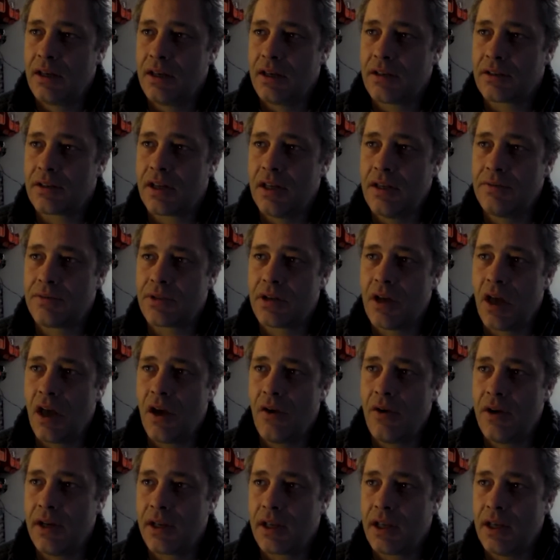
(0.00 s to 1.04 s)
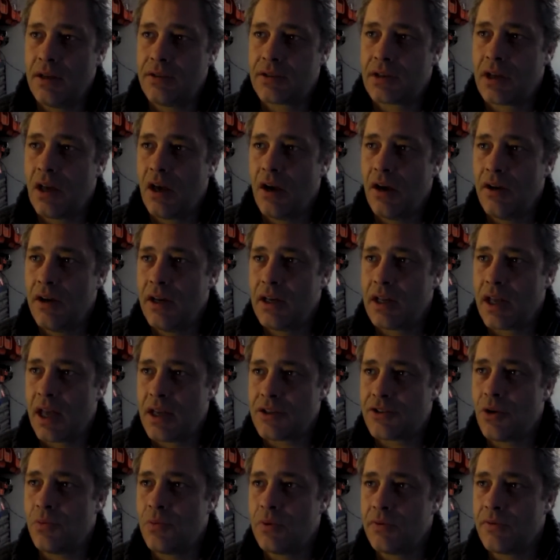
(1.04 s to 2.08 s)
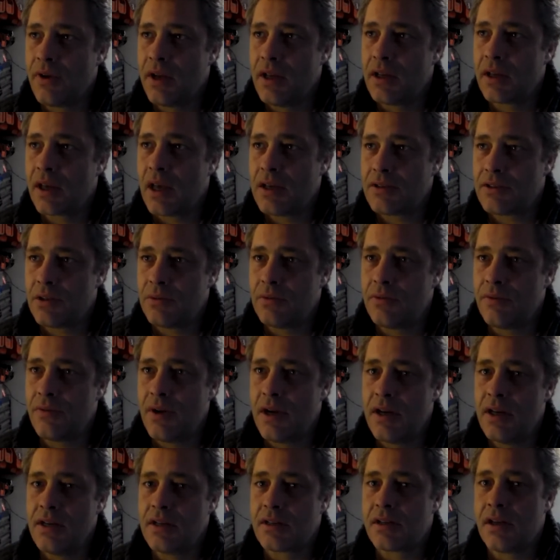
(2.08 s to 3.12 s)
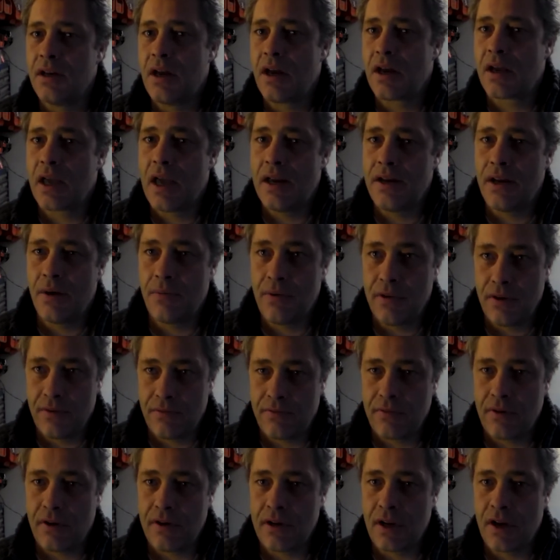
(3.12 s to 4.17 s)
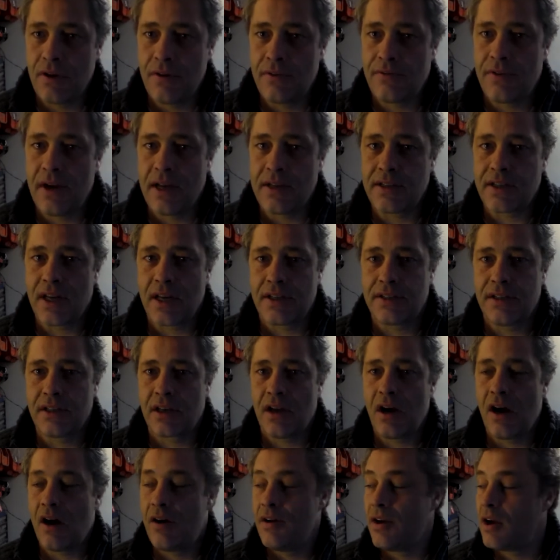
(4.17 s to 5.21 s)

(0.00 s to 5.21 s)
just keeps going and keeps going, and he gets on with it and gets on with it, and he's going to end up with a fantastic car.